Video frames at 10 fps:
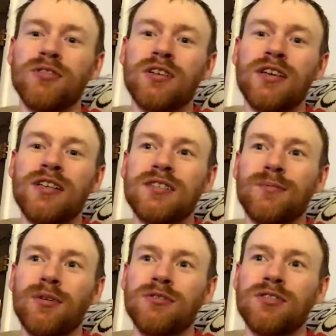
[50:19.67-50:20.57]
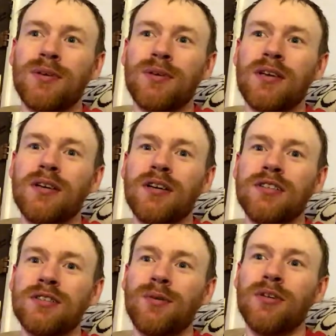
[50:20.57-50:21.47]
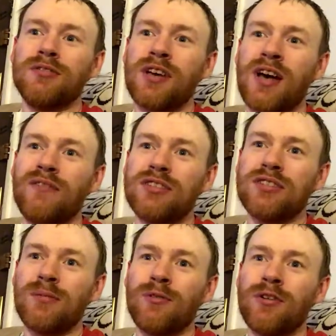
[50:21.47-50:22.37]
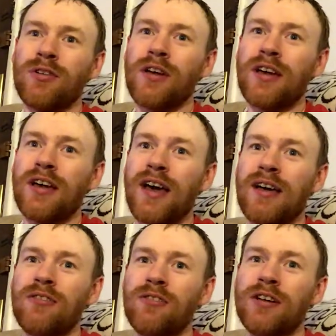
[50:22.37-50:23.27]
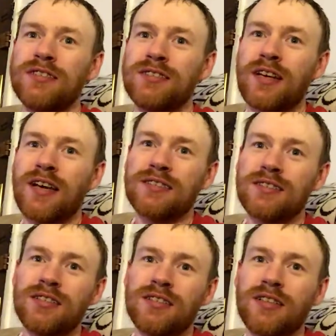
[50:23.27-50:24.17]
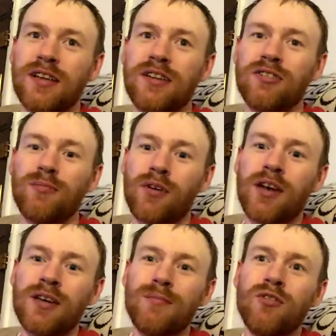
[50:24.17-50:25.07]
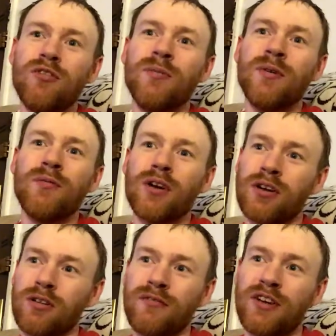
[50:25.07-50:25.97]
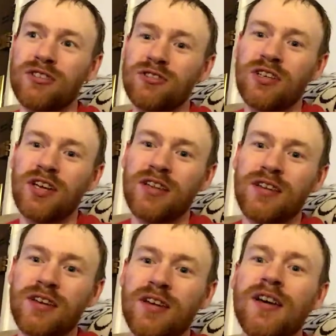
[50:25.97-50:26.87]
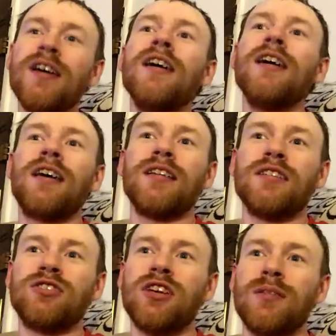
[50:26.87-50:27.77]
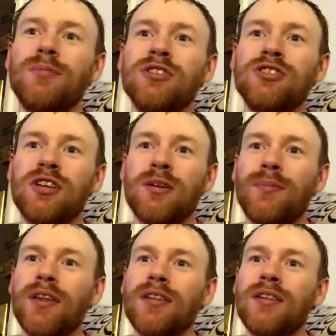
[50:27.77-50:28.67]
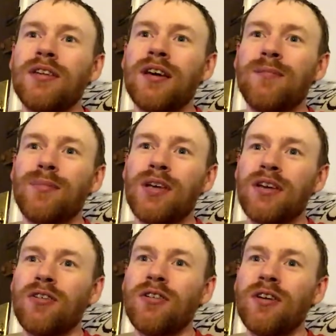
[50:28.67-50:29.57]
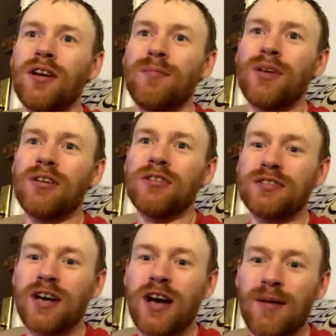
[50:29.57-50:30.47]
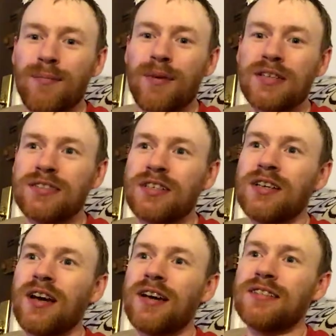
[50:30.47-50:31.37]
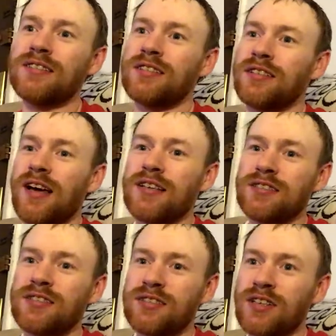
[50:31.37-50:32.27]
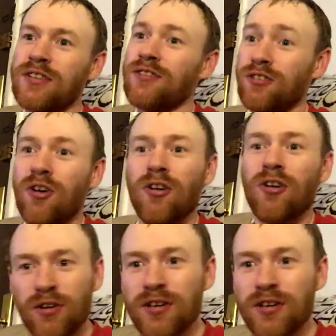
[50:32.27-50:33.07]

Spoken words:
he's supposed to have a similar like angle as the Daniel Bryan movement, where he'll eventually get the championship and be on top as the underdog.